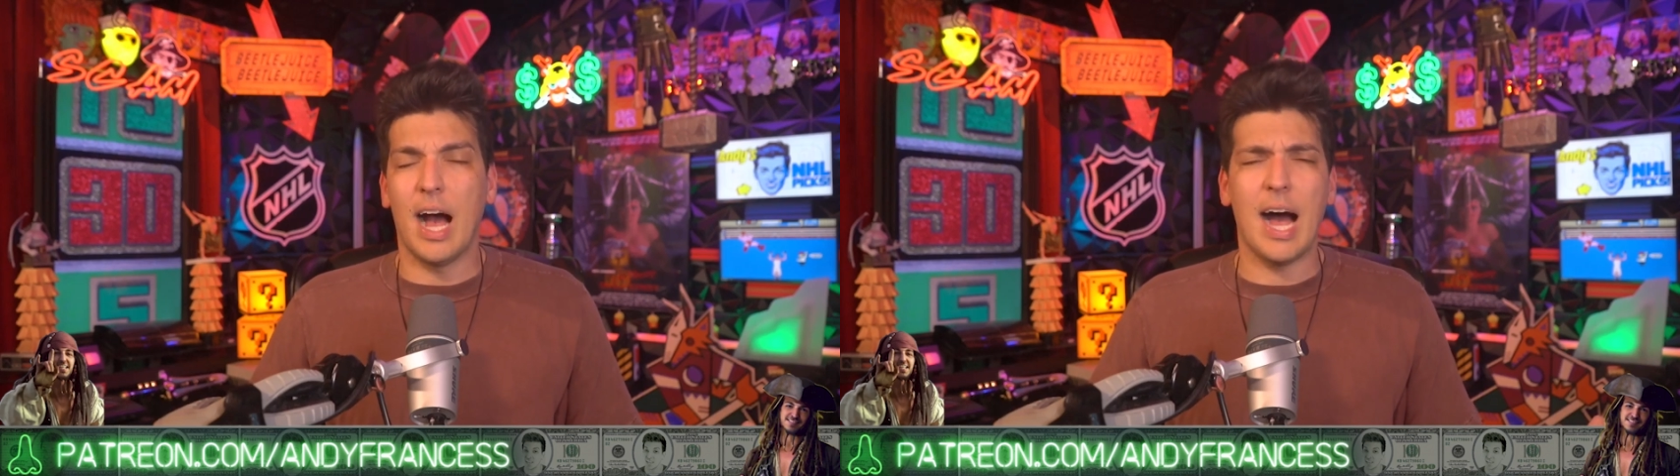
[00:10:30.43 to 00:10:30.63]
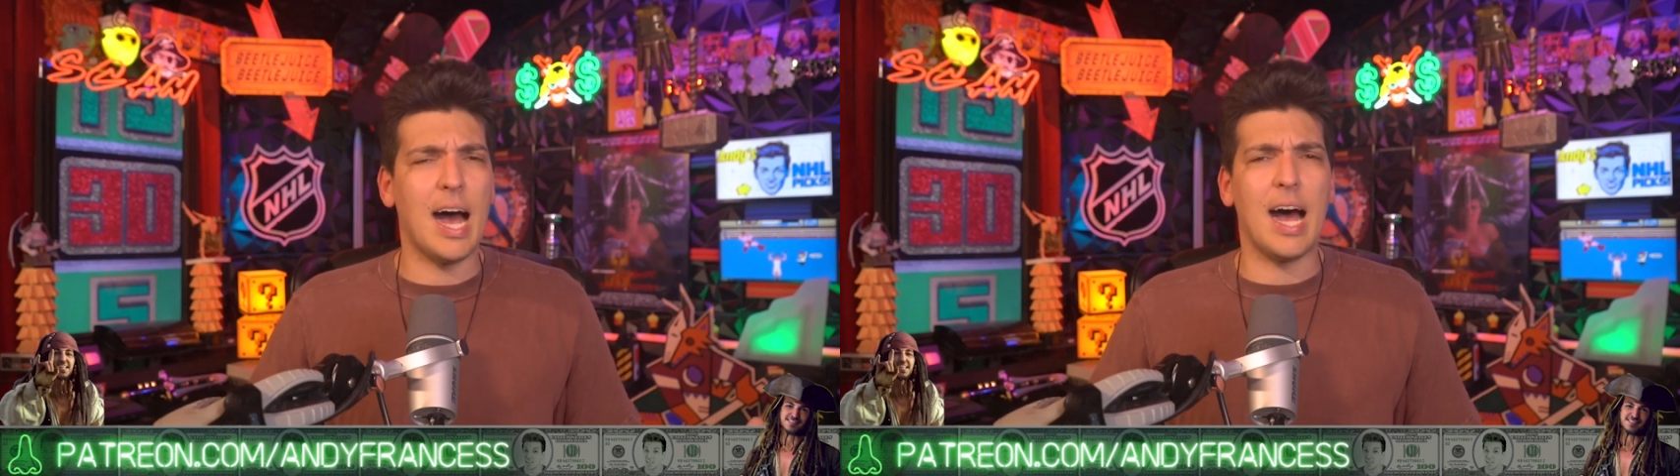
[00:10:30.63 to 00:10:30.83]

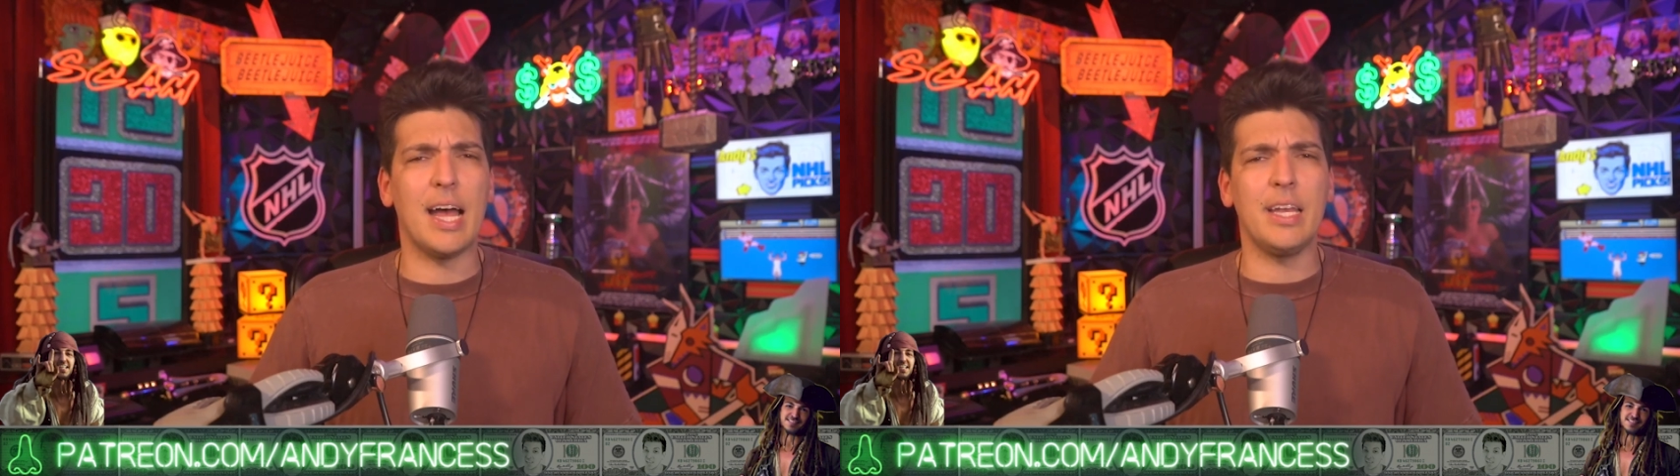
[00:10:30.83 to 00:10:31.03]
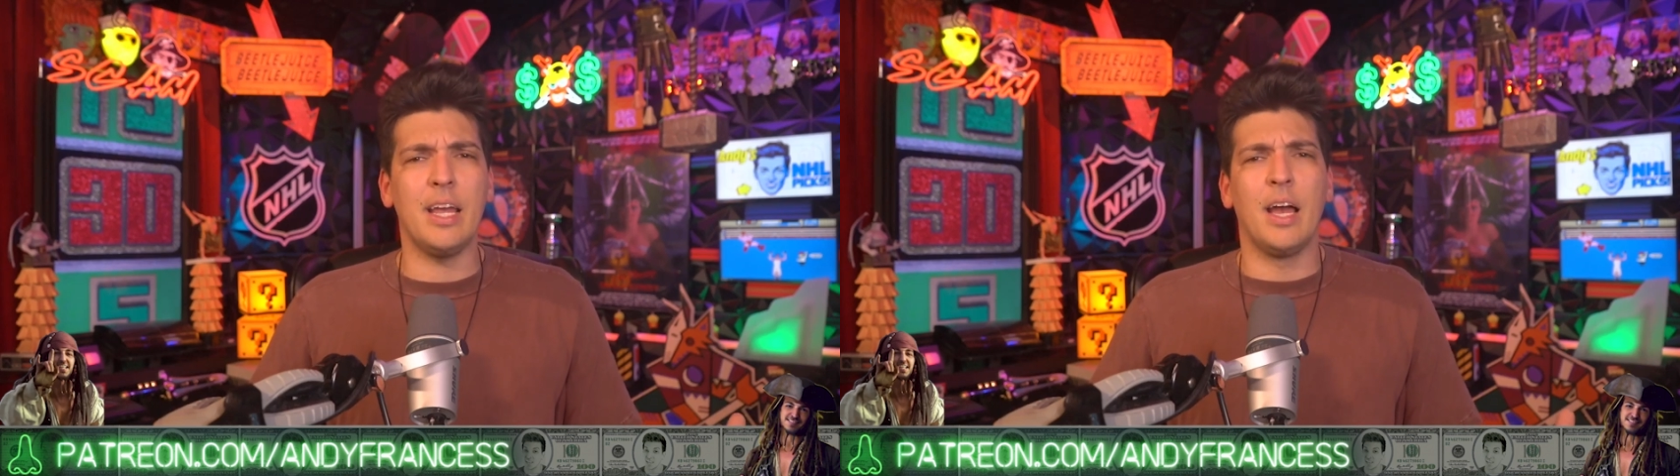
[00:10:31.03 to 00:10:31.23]

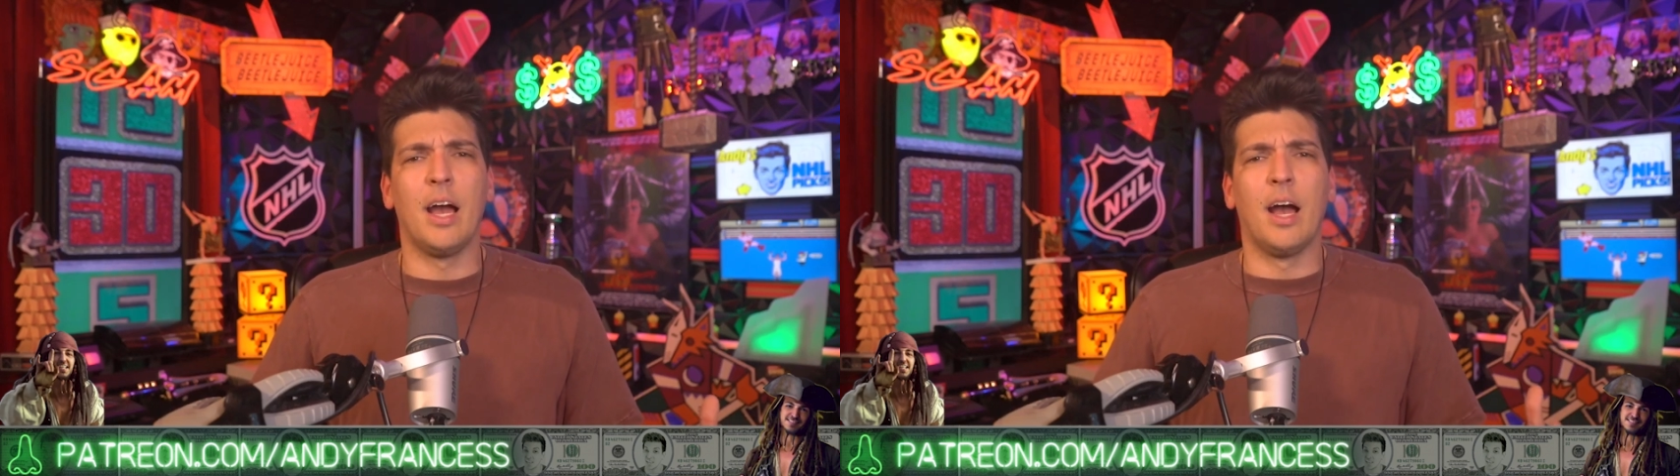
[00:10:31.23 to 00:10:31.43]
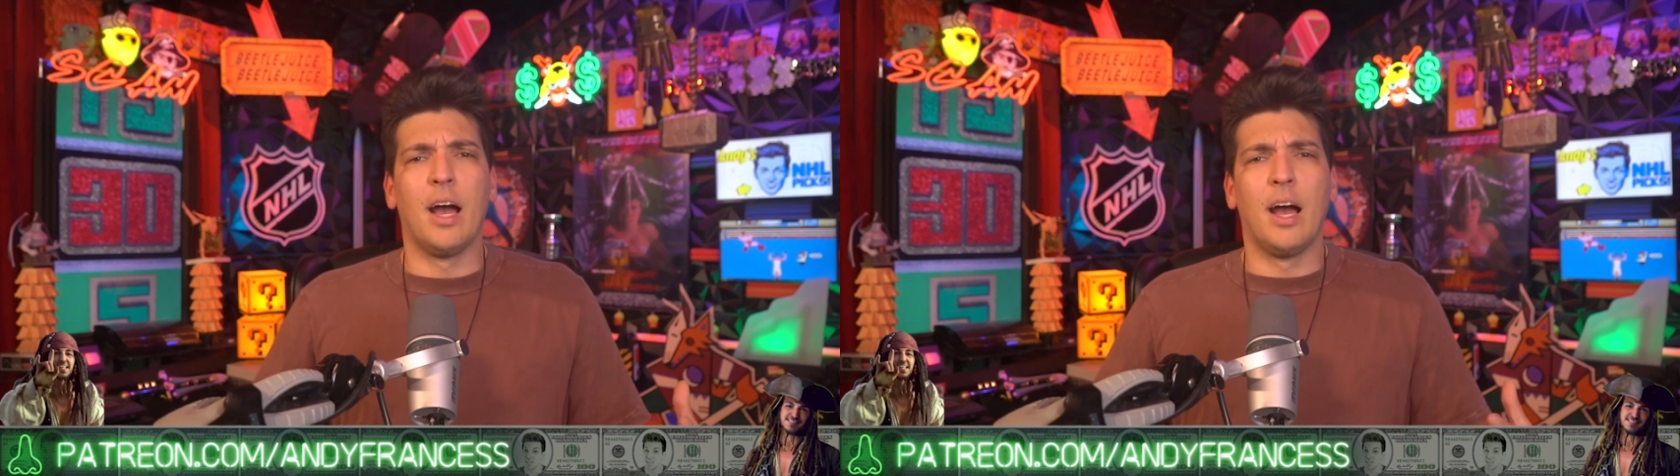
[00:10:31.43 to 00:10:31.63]
on
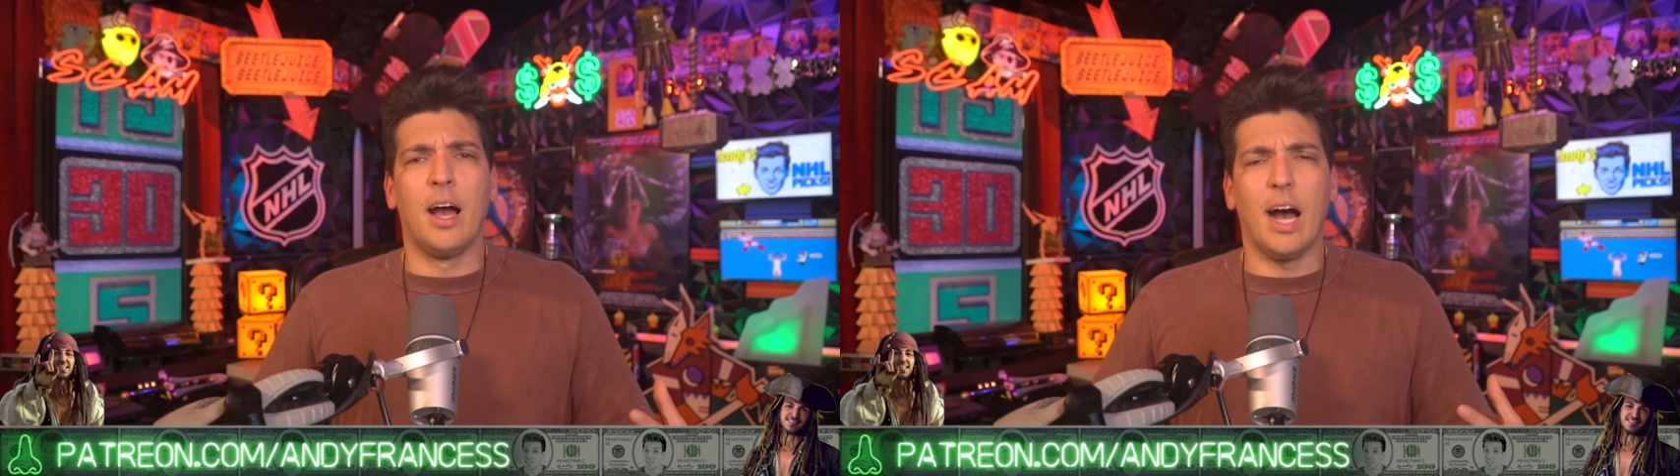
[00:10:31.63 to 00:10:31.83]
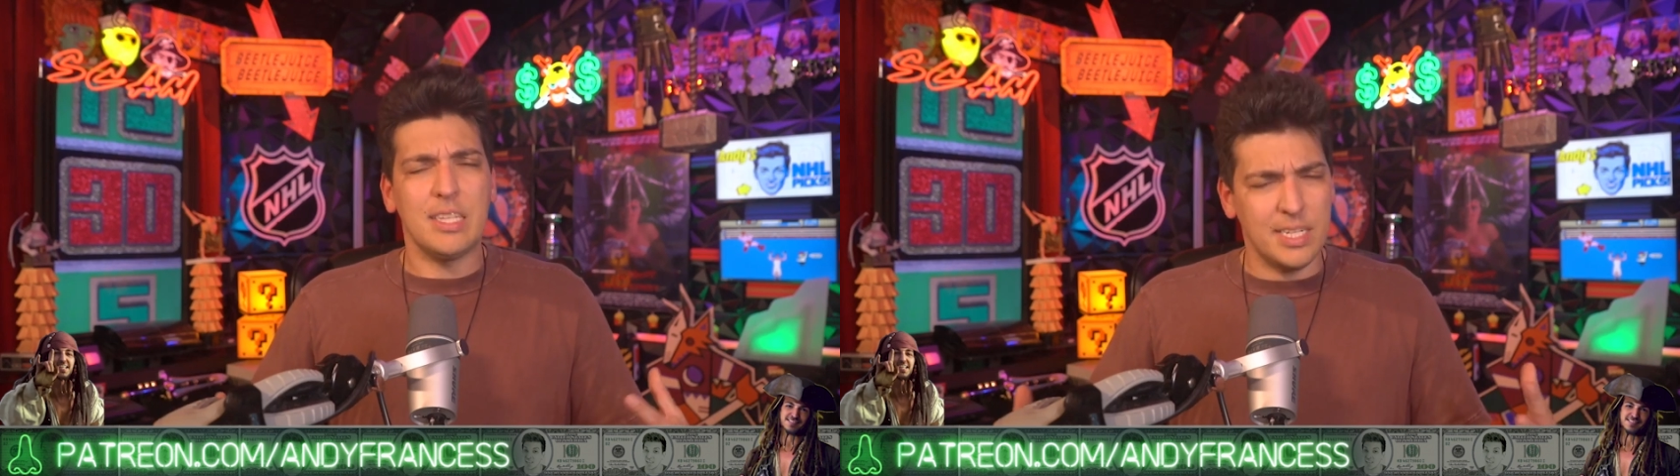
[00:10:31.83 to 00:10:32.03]

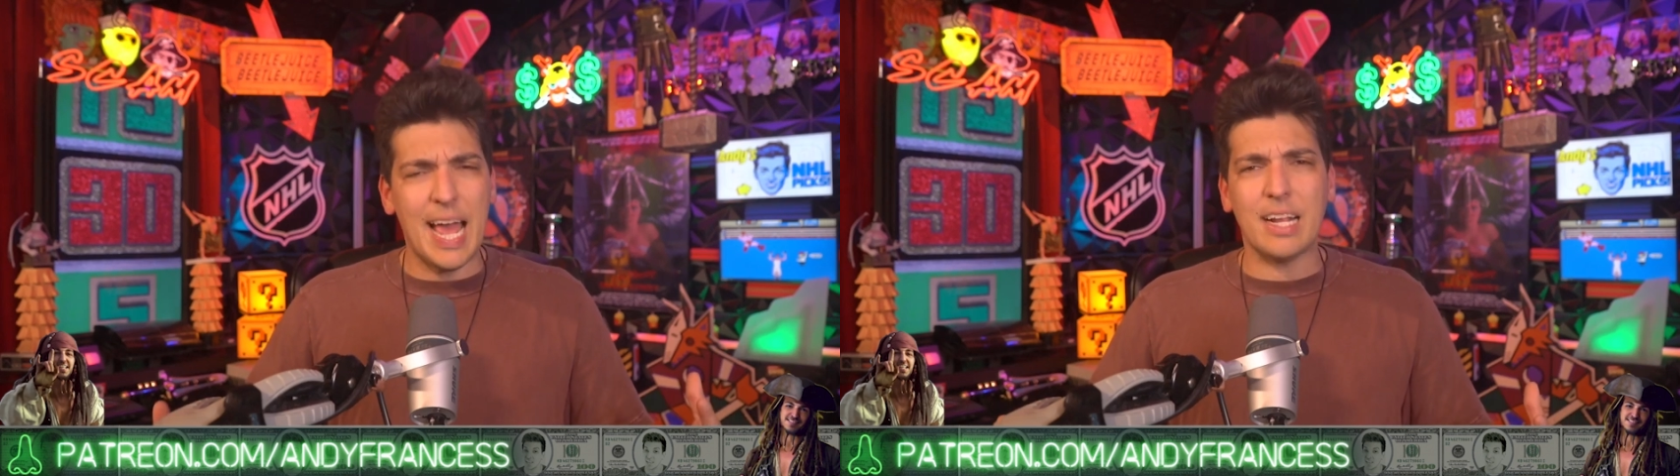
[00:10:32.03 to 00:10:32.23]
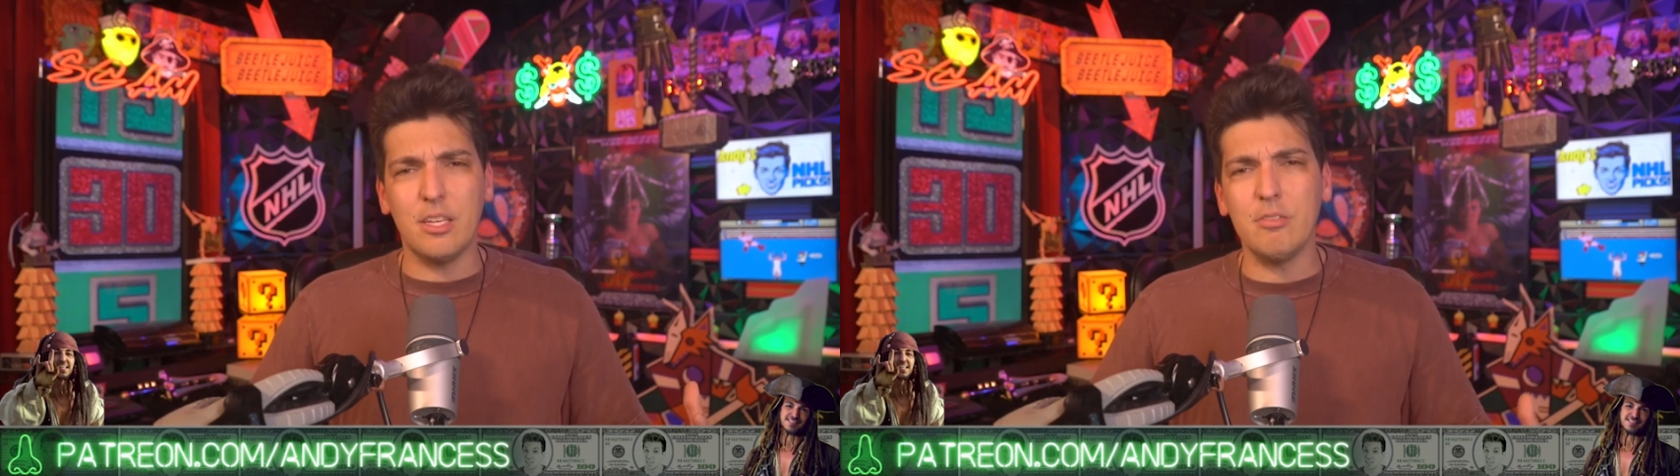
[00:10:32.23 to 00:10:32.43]
a
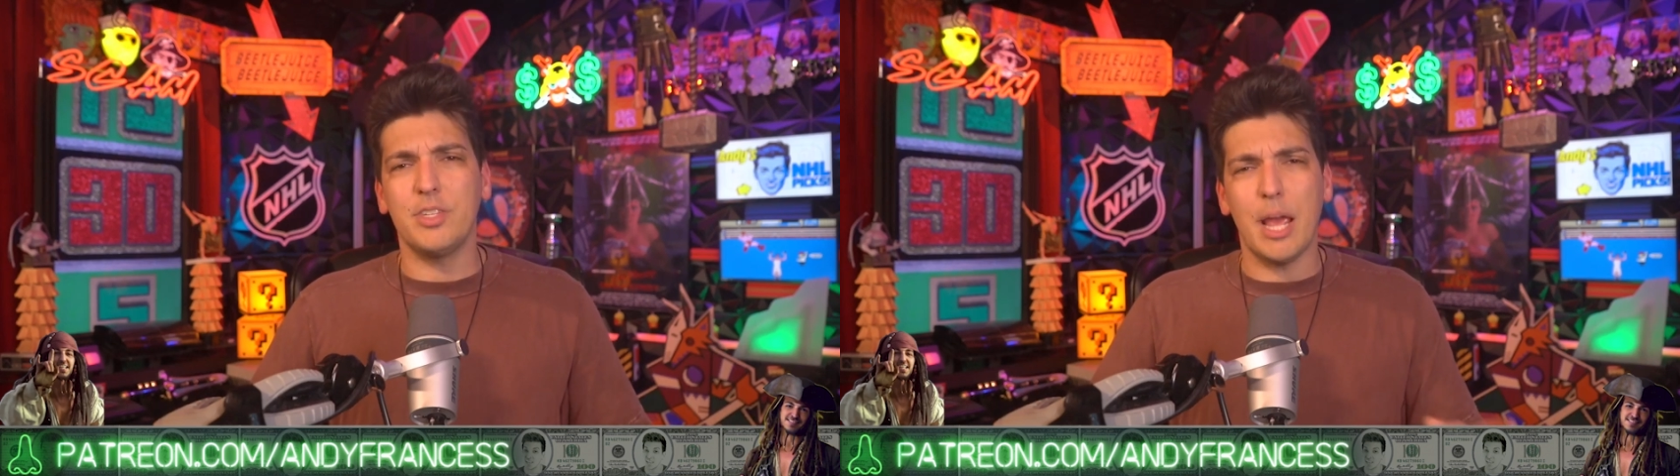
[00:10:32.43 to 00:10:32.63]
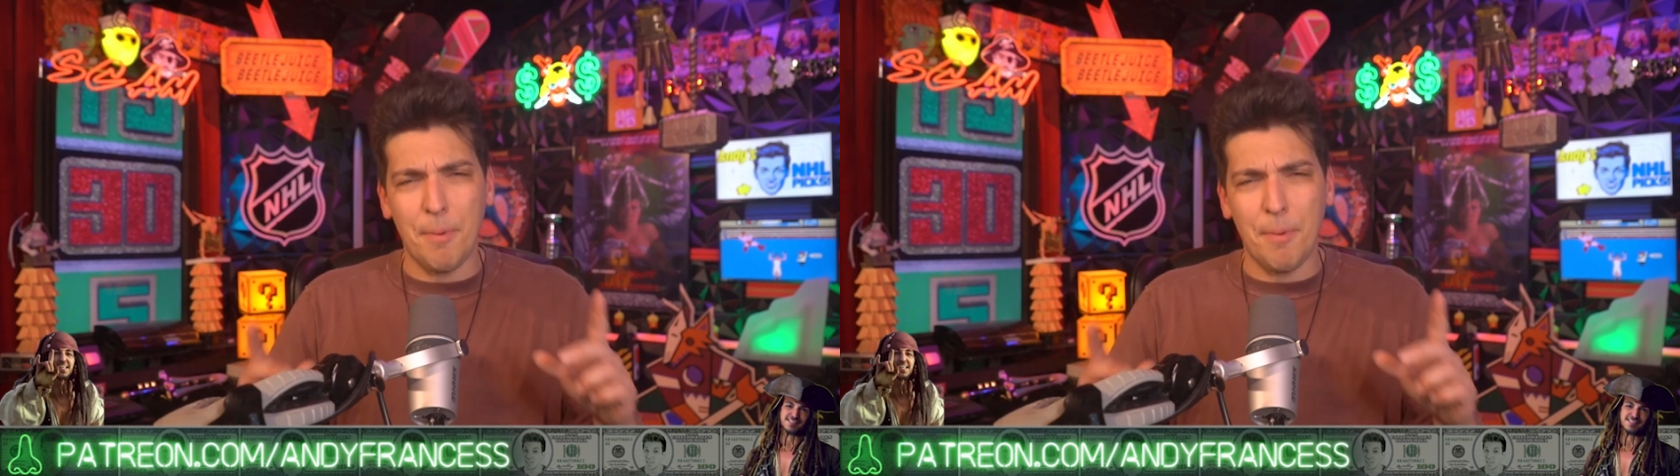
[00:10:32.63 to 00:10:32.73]
Stack Tuesday.